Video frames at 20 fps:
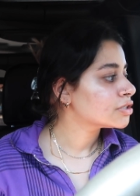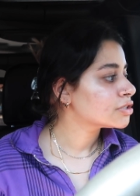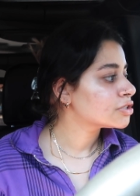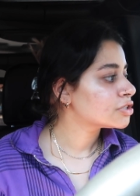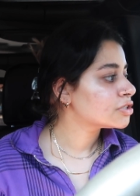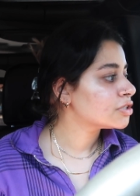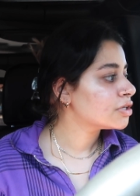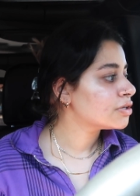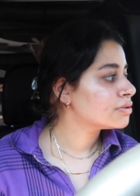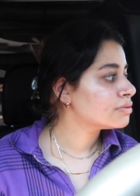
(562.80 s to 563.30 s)

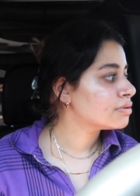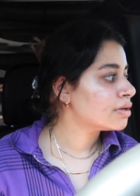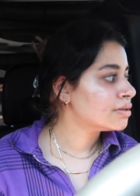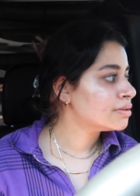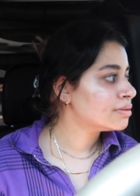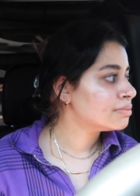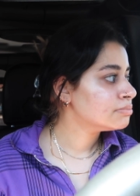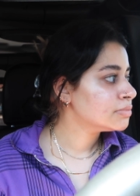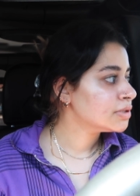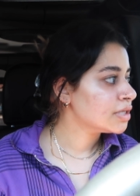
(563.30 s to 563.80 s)
So
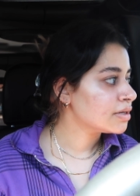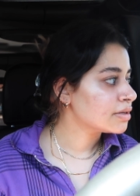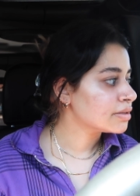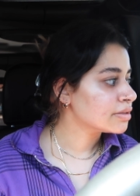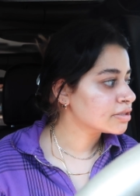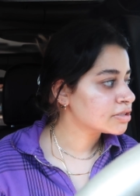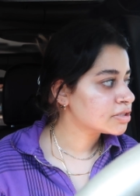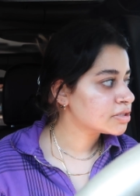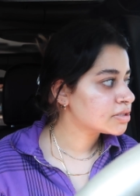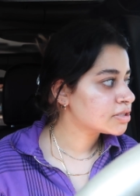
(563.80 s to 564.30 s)
um yeah,
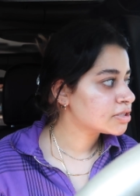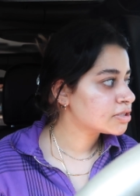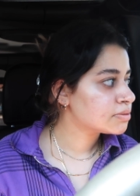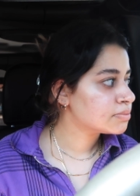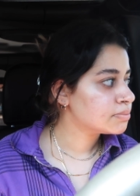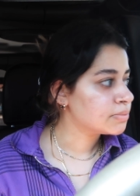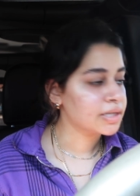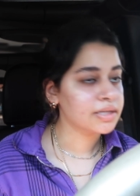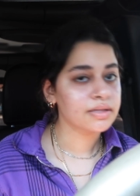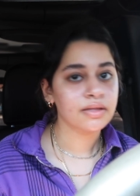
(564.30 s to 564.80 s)
that's
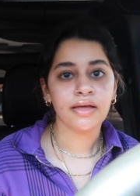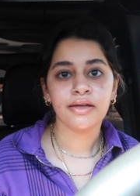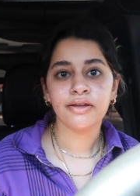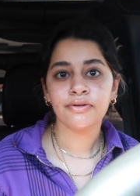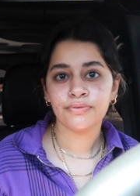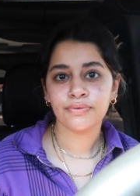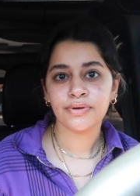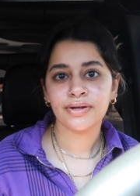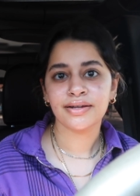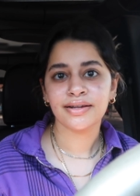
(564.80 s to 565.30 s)
my
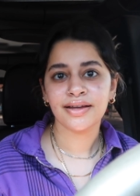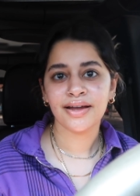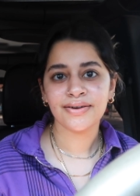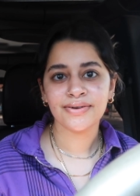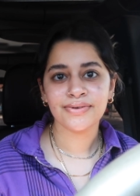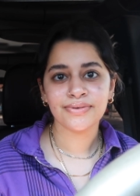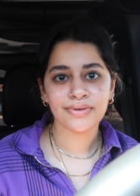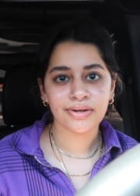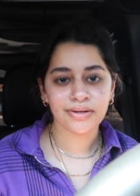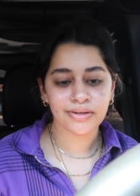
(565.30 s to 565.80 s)
life right
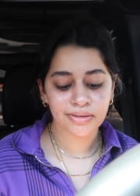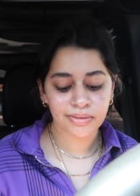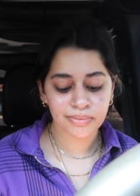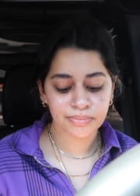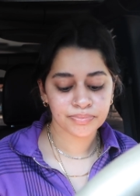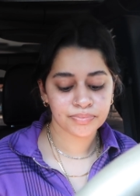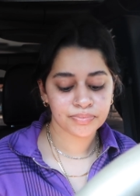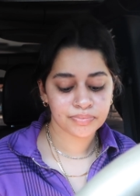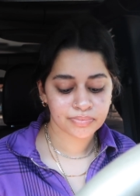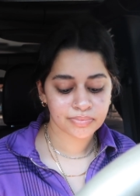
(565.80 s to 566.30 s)
now.
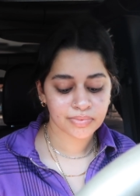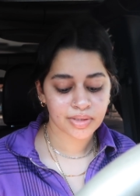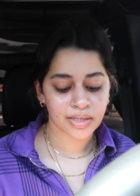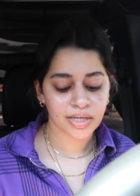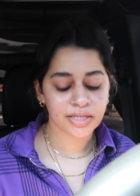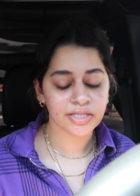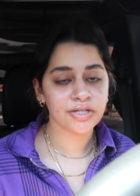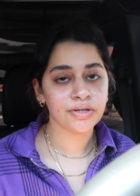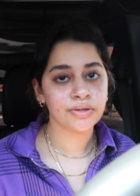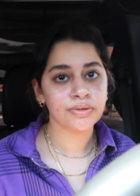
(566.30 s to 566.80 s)
Um,
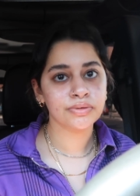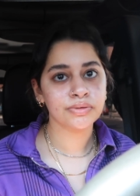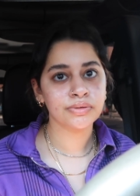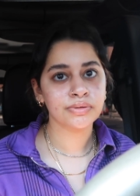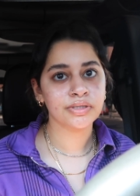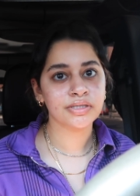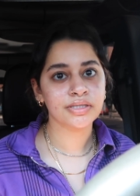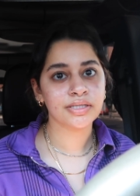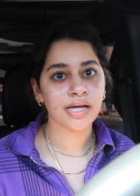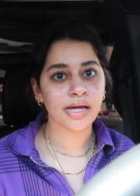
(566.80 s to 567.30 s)
I
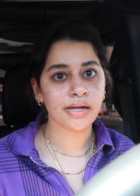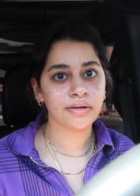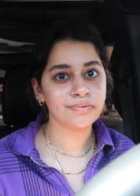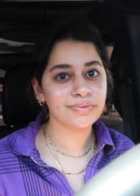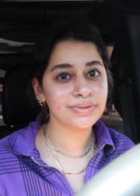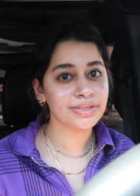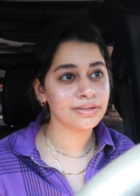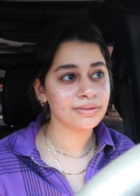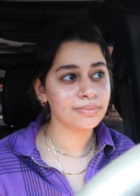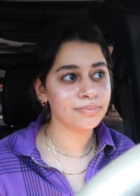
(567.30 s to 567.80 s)
know it's kind
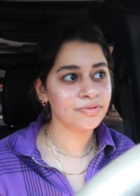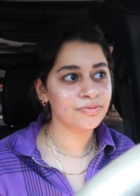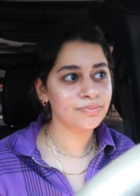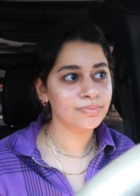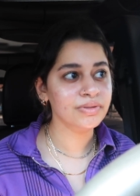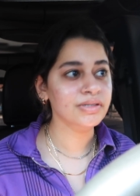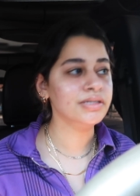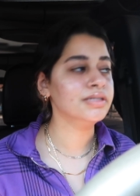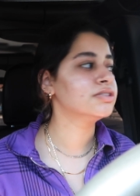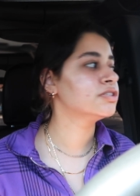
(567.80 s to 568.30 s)
of dumb
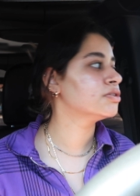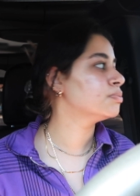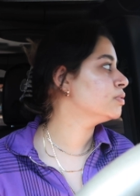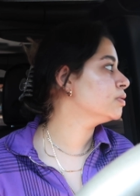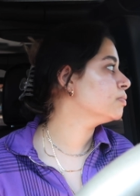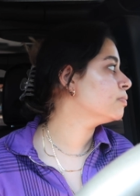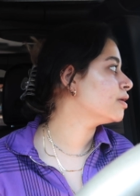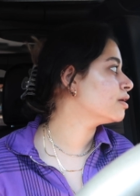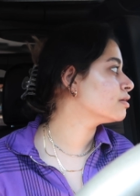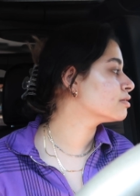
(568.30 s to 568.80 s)
of me to
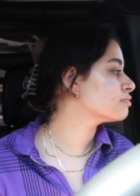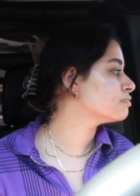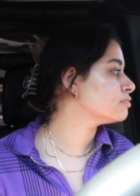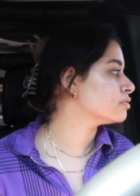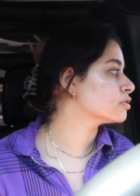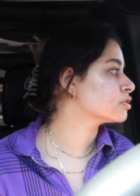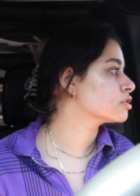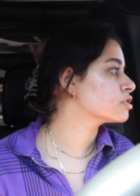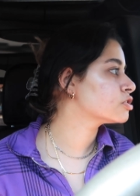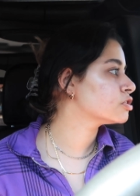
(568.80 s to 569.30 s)
be buying
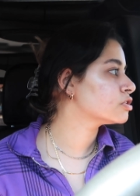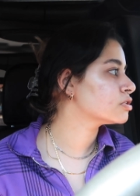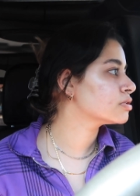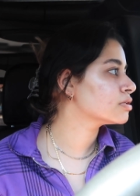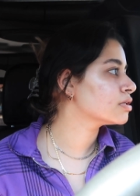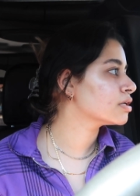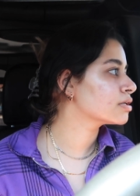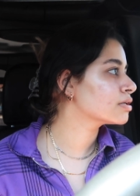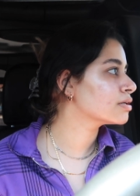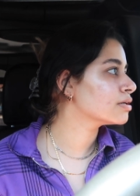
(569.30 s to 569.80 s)
furniture
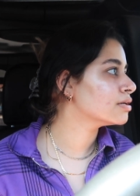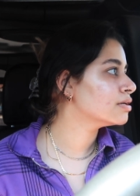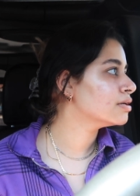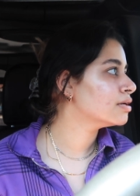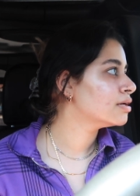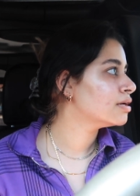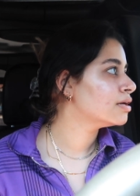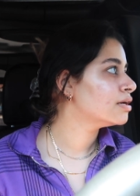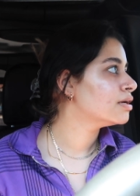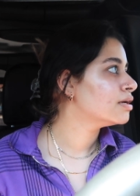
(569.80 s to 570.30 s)
like
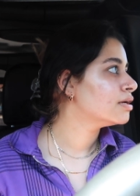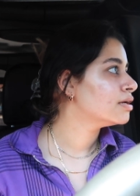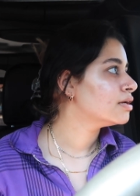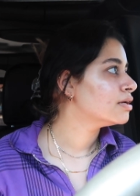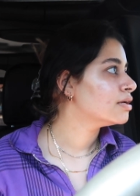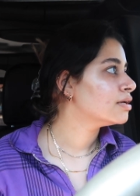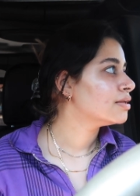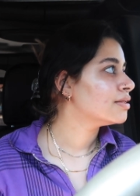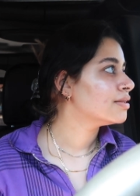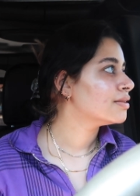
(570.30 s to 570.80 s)

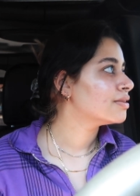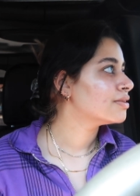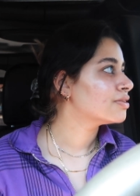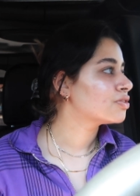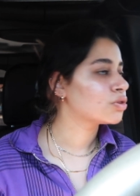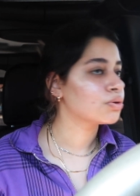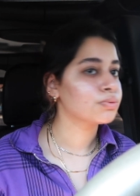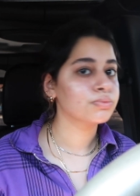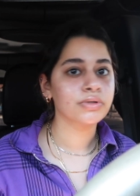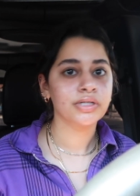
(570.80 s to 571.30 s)

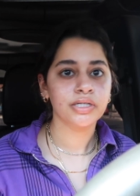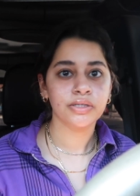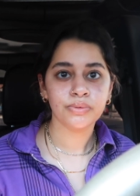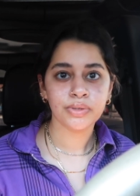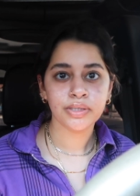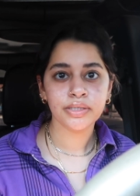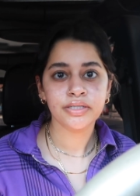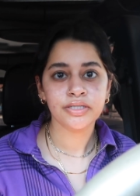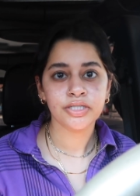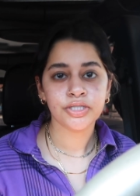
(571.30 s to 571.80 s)
three
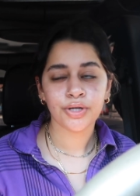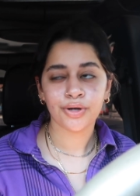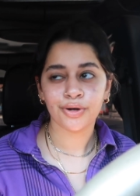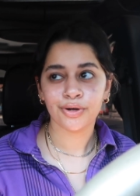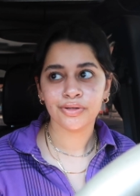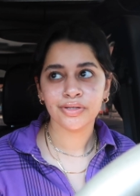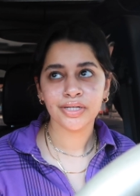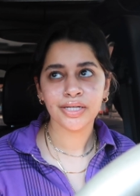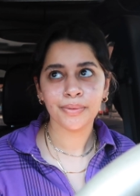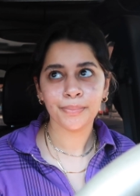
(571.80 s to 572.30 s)
weeks
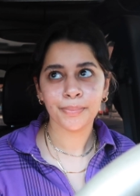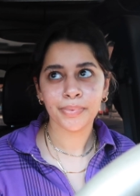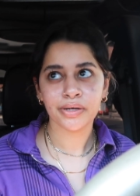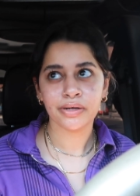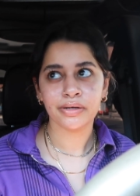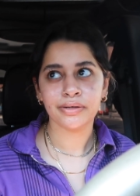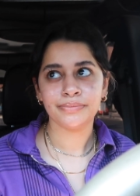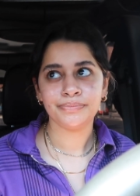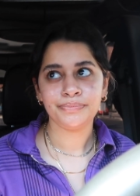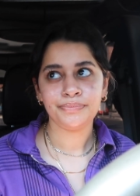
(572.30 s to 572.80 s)
early,
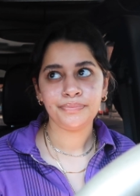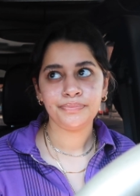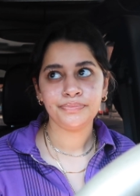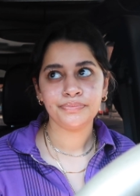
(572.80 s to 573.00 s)
but